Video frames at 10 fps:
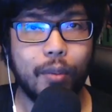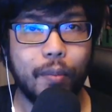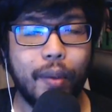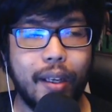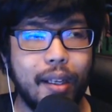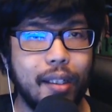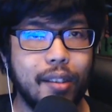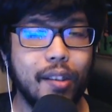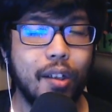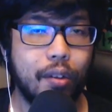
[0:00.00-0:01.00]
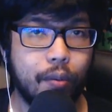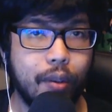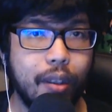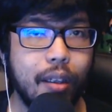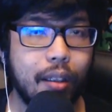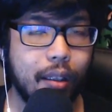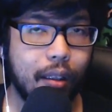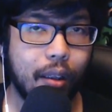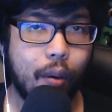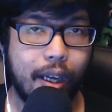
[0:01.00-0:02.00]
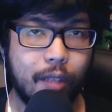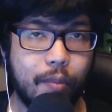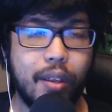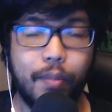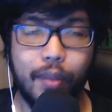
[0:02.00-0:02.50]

base, really low HP,